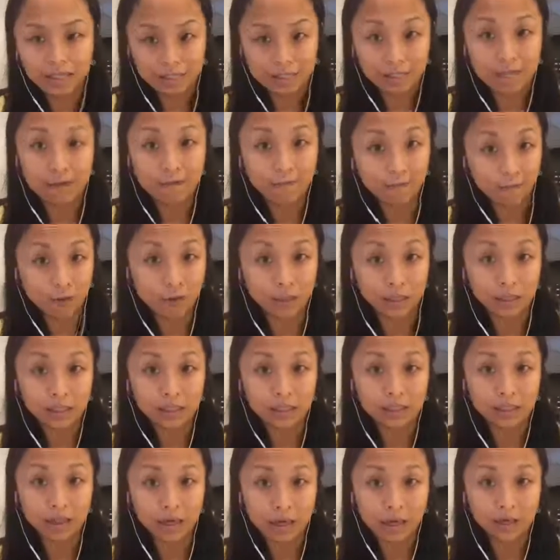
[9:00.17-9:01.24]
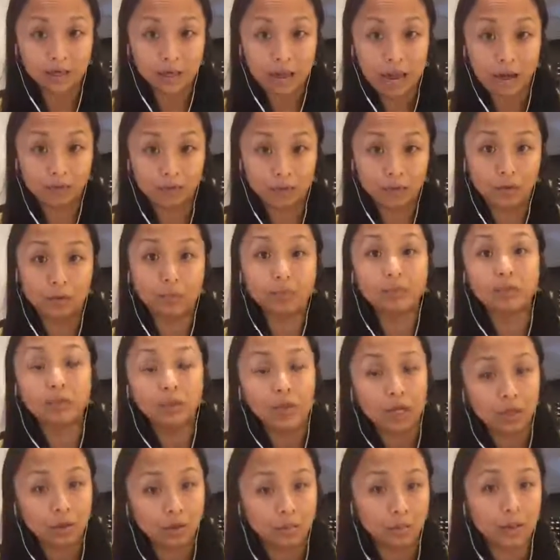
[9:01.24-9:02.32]
I say, focusing on that room,
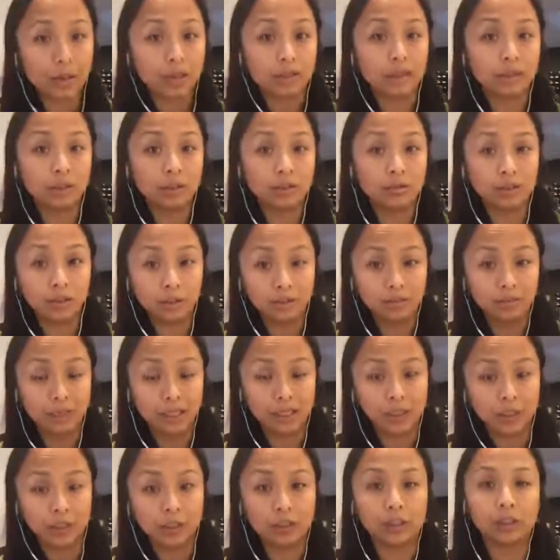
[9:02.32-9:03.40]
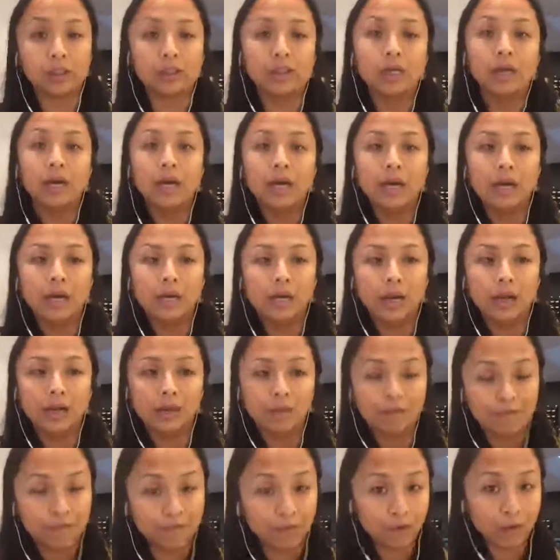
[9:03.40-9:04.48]
try to make sure
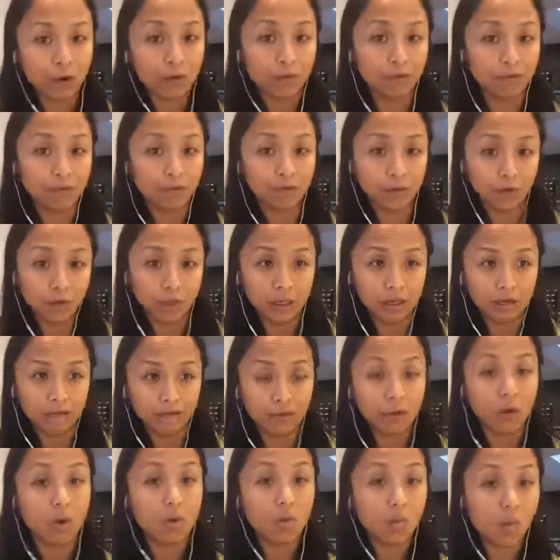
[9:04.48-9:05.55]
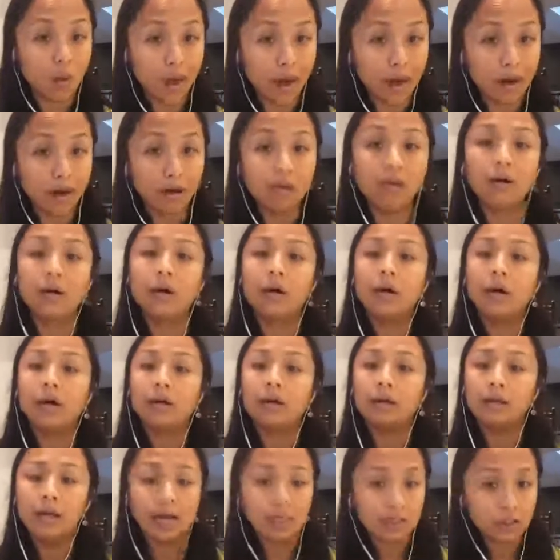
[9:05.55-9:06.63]
that it flow well,
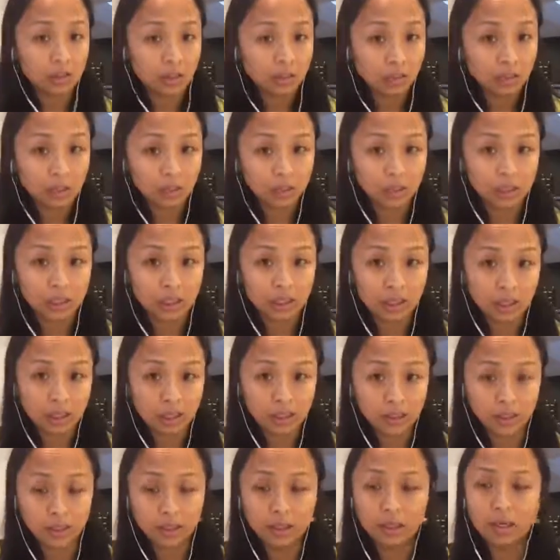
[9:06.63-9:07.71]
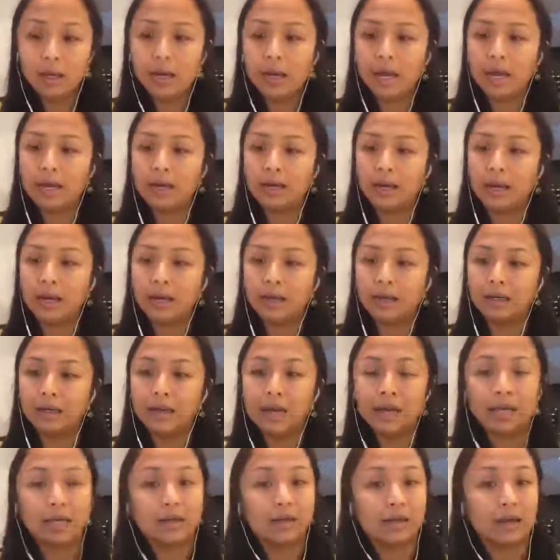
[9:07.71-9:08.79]
not so much clutter, and then
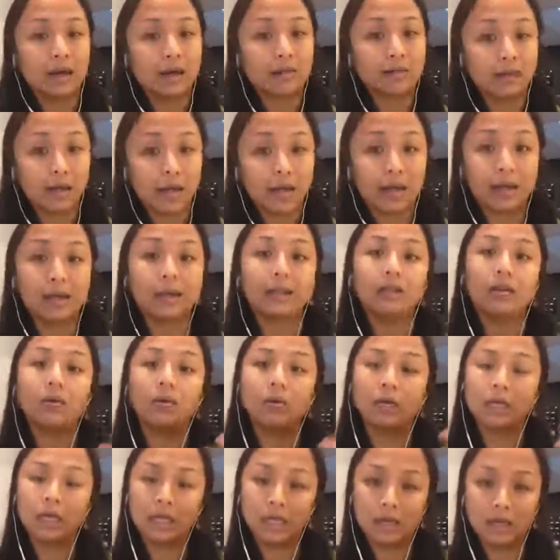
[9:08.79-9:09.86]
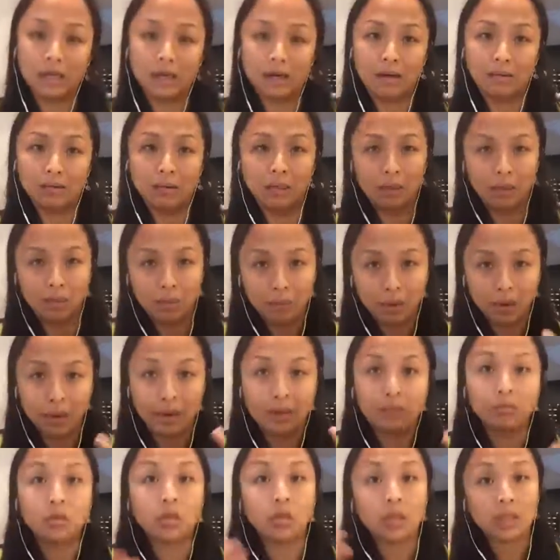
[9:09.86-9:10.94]
got enough light or enough, you know,
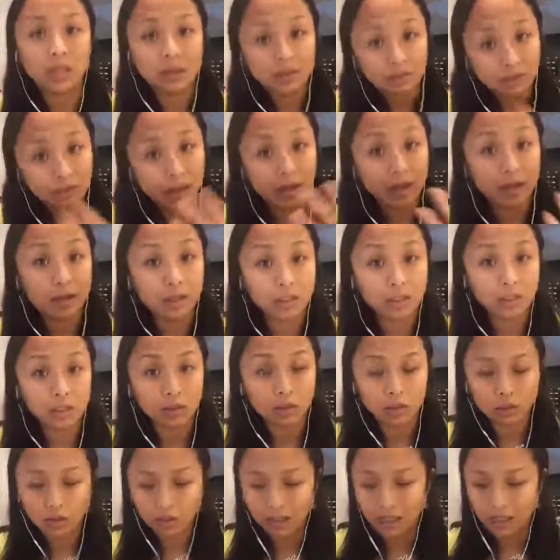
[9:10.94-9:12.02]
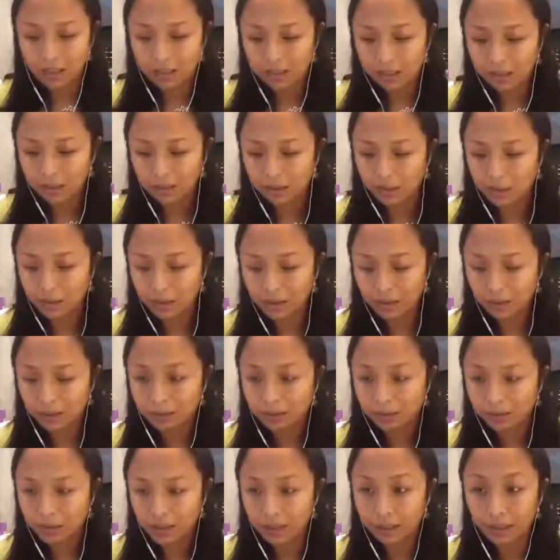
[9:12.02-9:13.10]
plant to keep the air circulated, or,
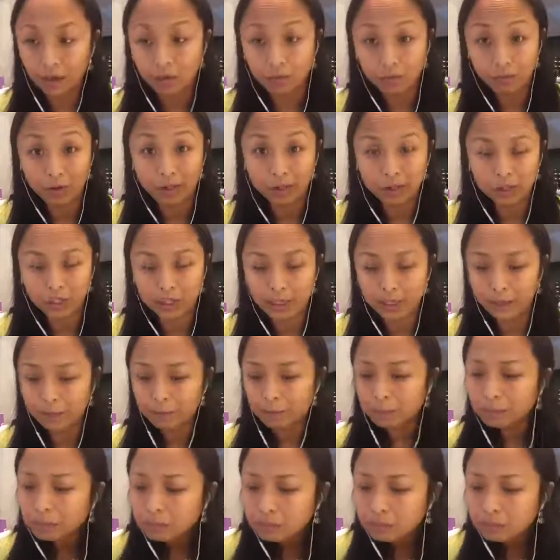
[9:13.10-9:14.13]
you know, fresh air.